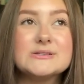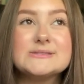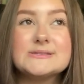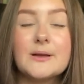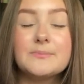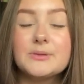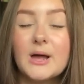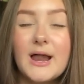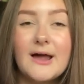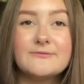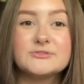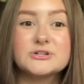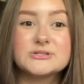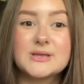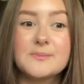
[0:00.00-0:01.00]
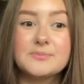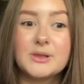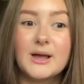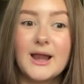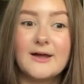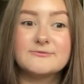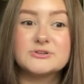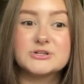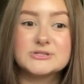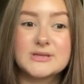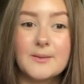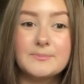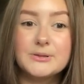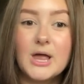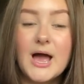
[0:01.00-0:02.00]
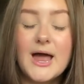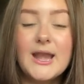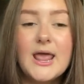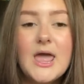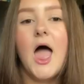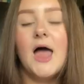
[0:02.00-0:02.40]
subplot after subplot after subplot,